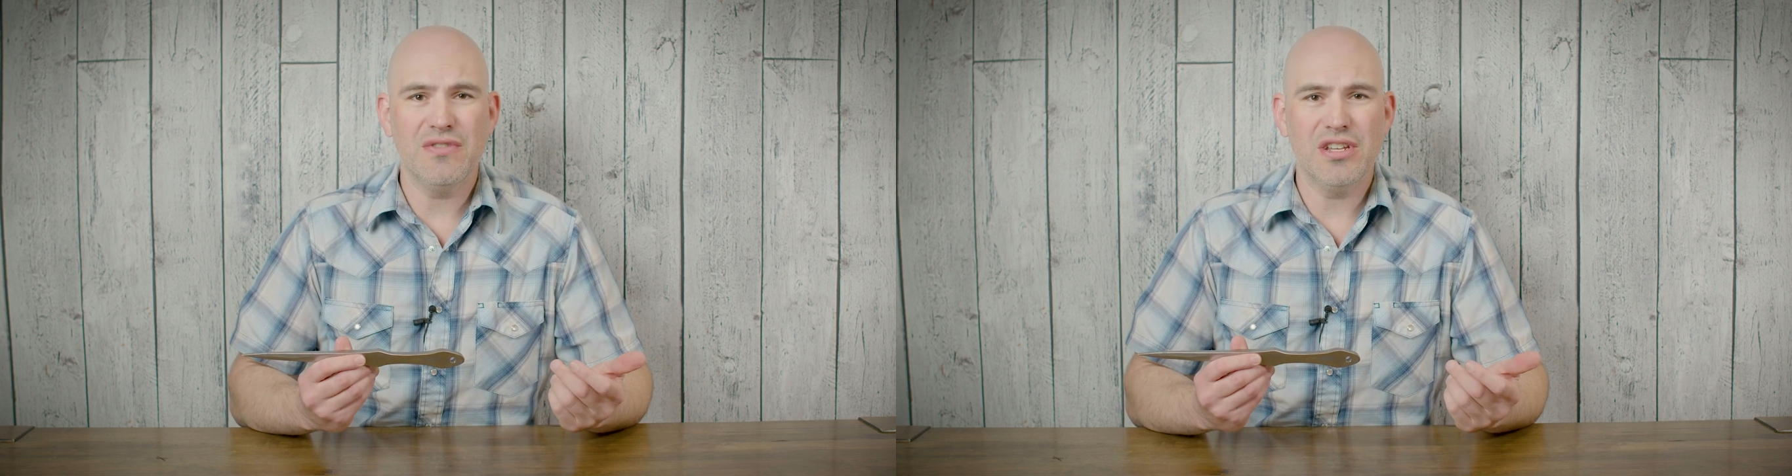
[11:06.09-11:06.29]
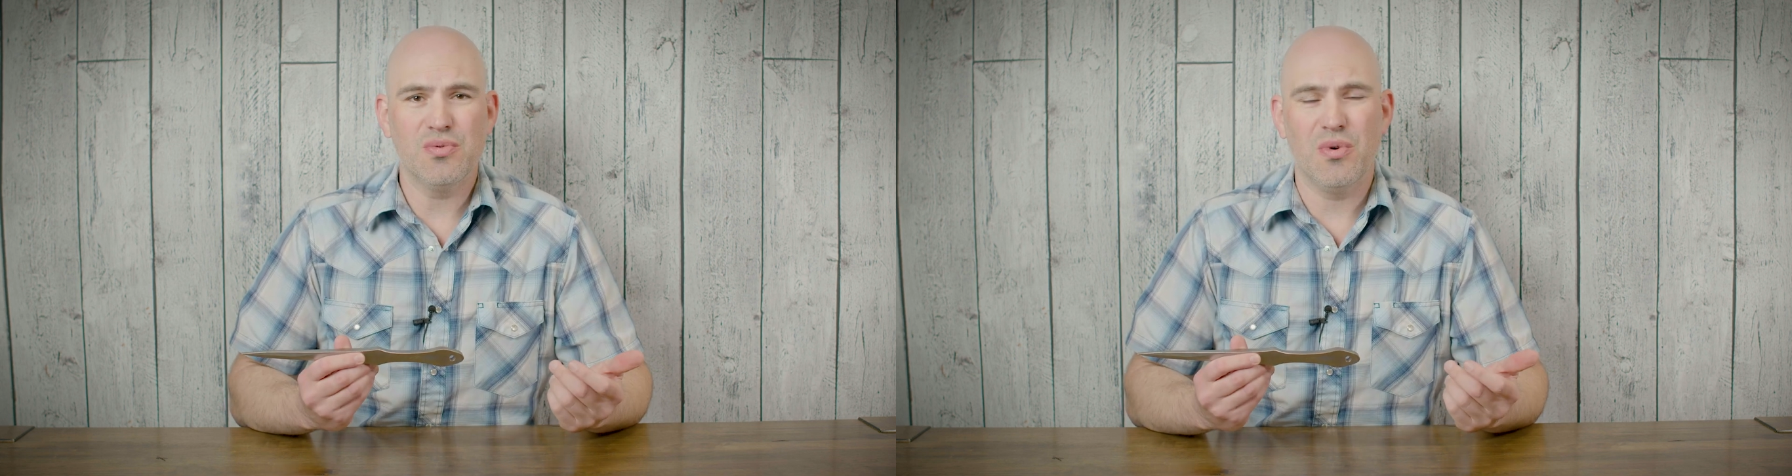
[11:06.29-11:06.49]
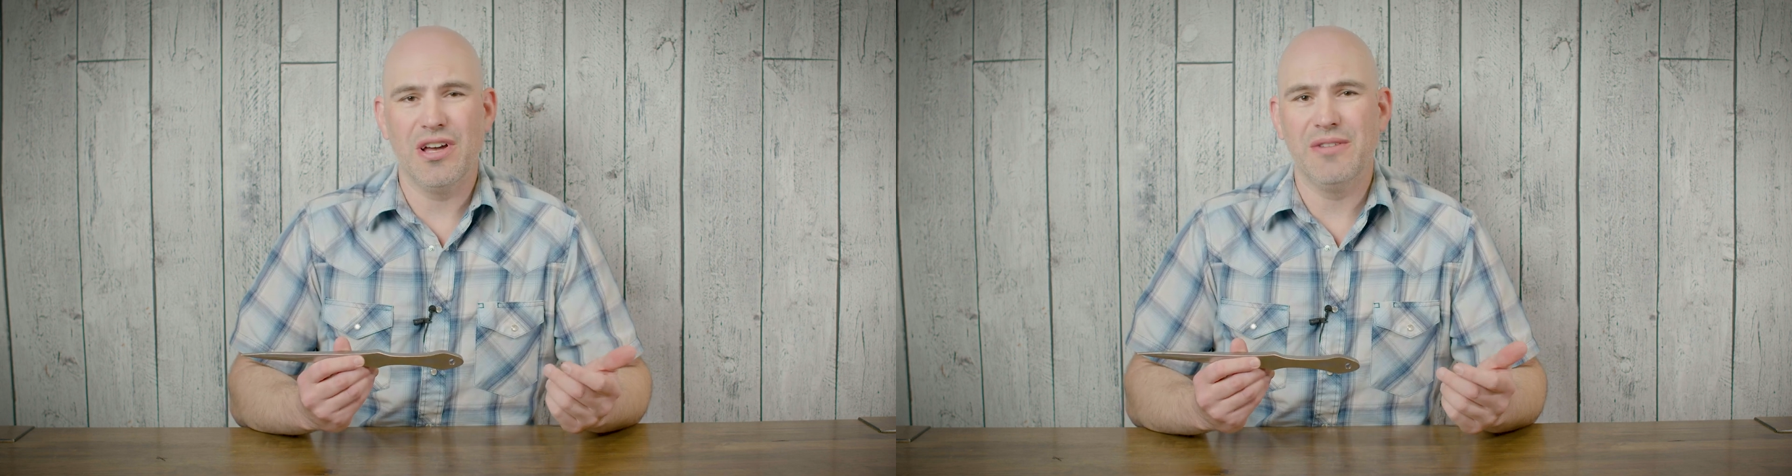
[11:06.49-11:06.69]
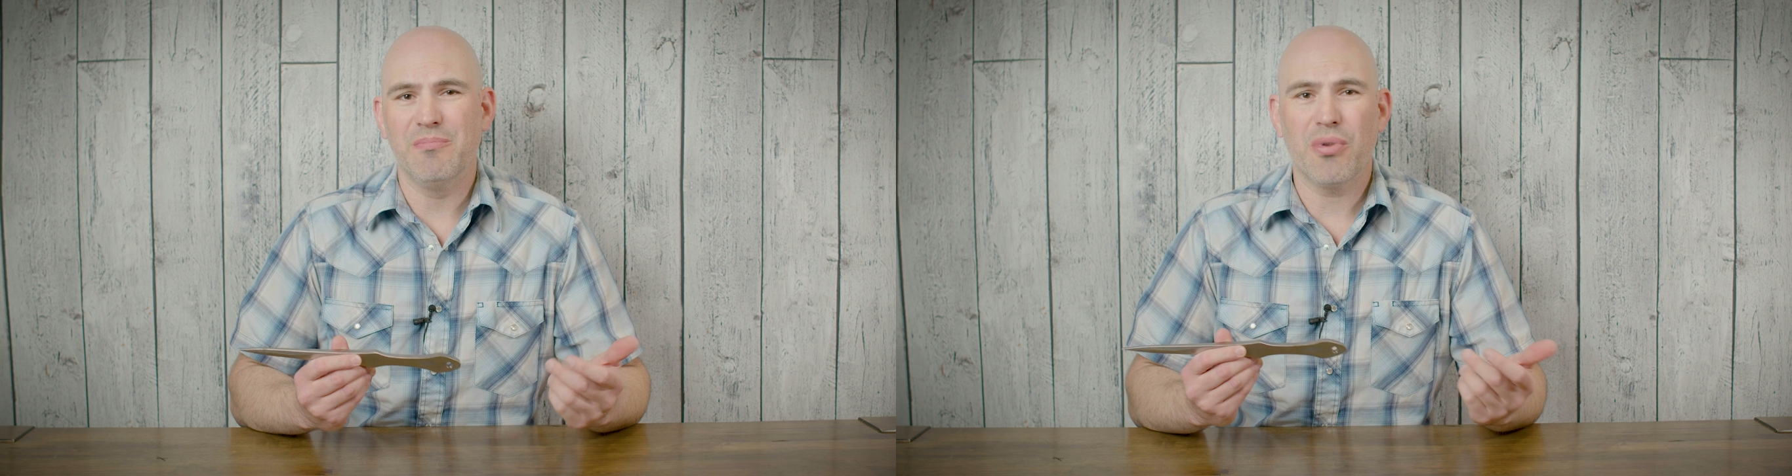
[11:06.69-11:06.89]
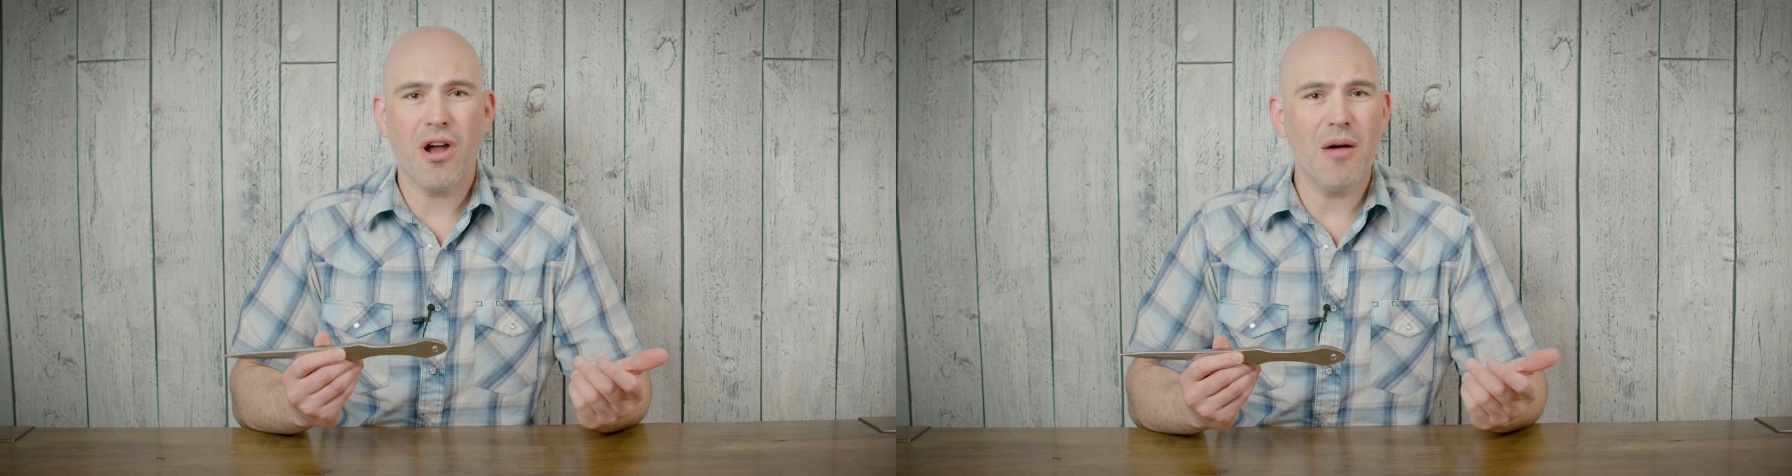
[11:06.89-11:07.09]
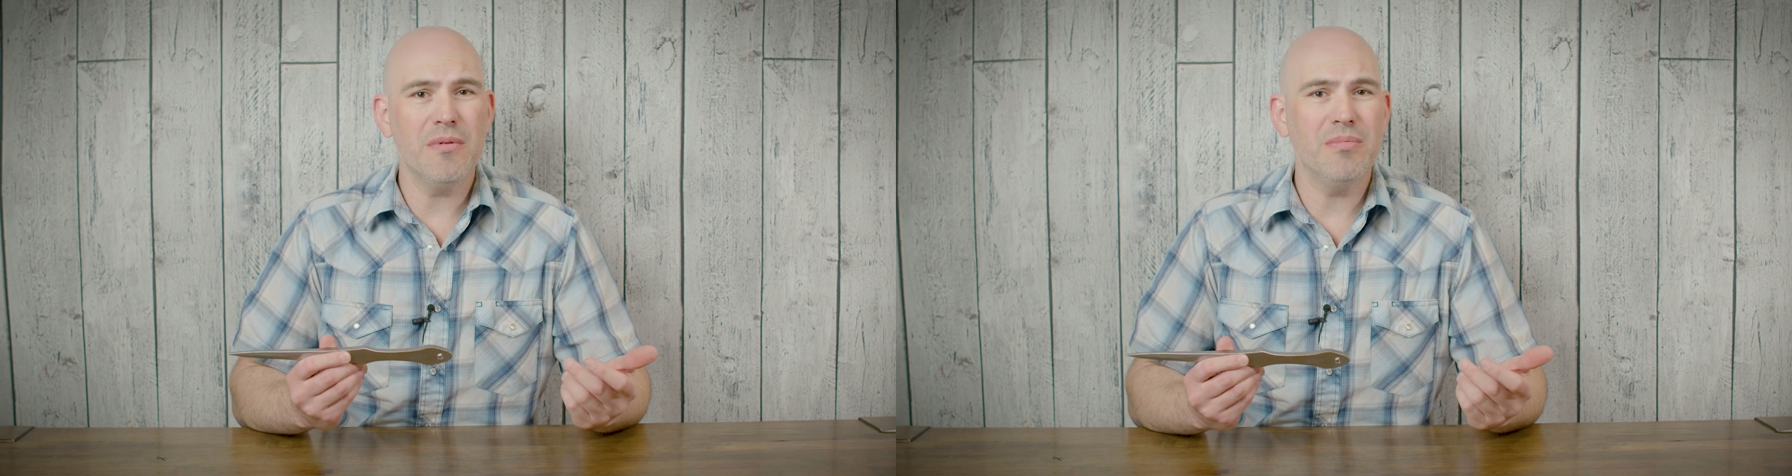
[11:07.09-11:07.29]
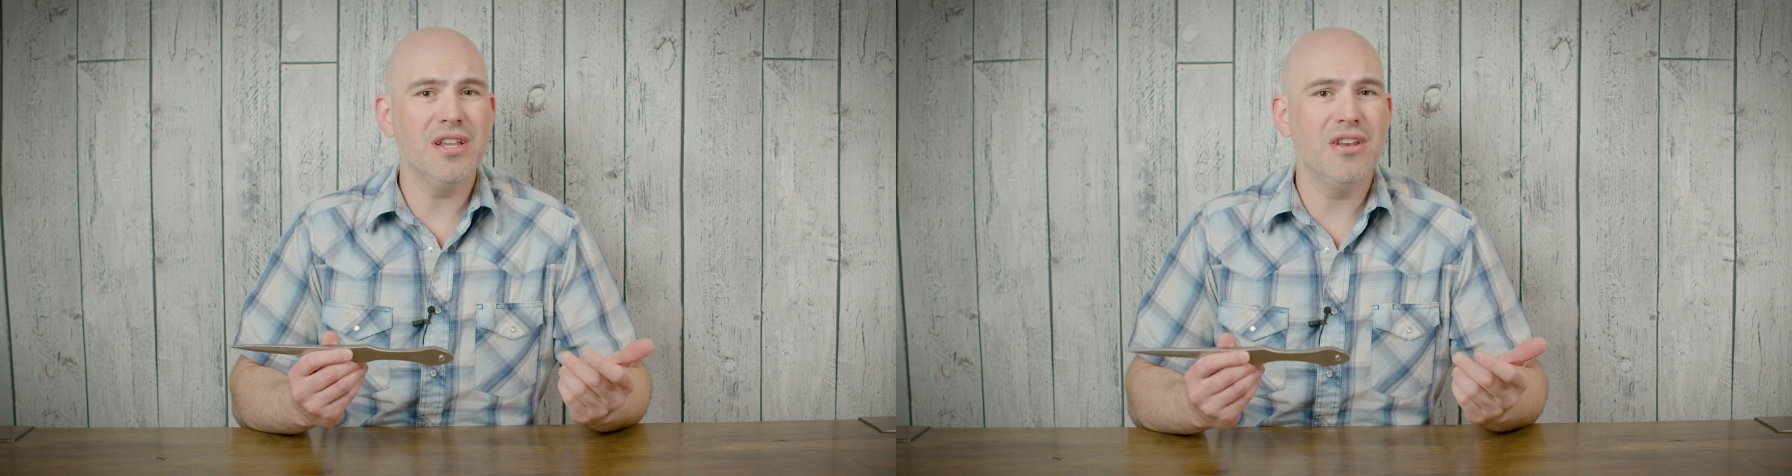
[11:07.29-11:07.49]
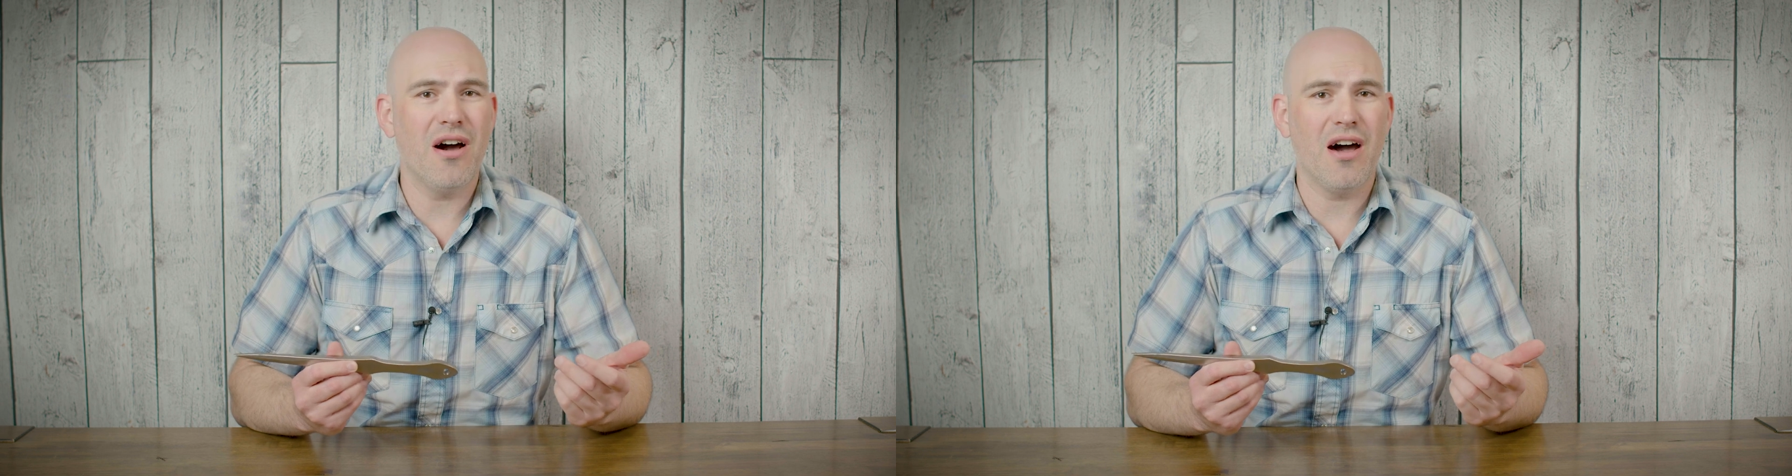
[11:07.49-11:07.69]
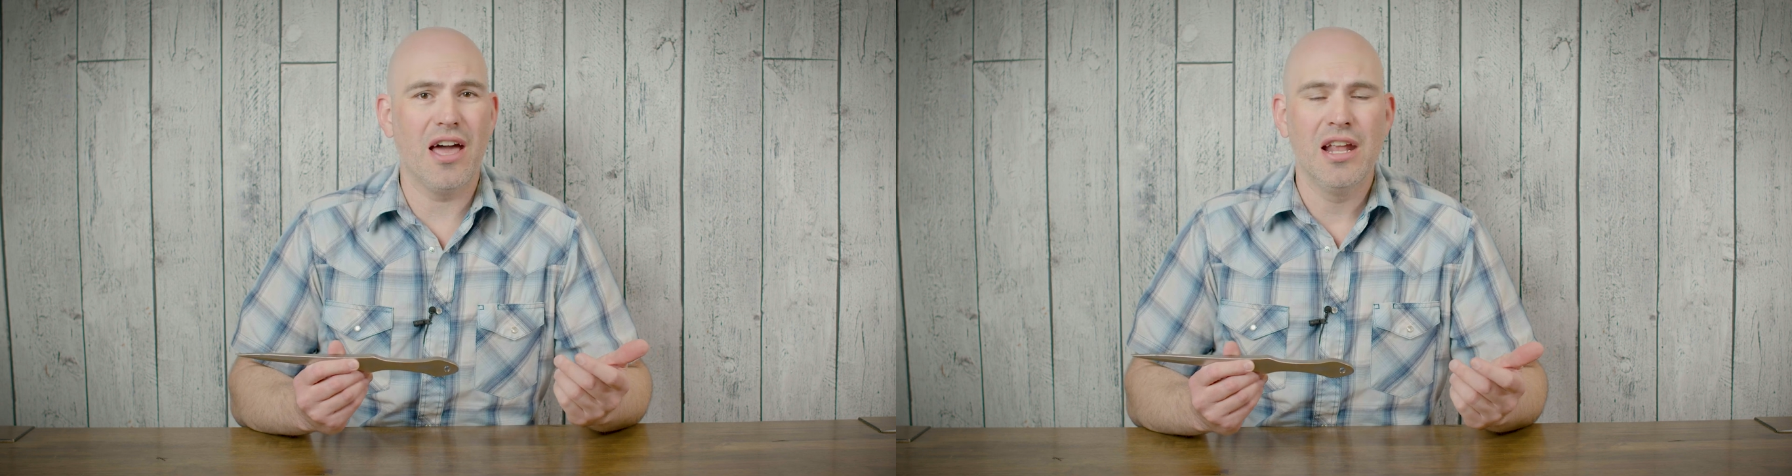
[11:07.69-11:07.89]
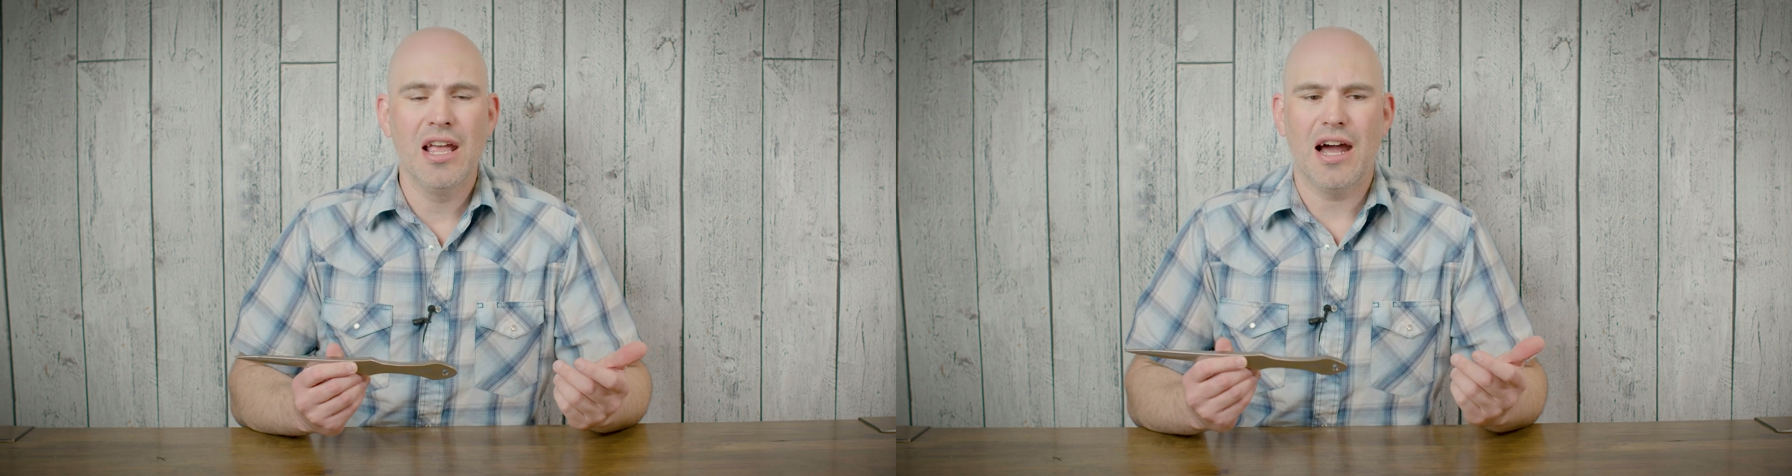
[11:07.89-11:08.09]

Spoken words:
each one? Probably not.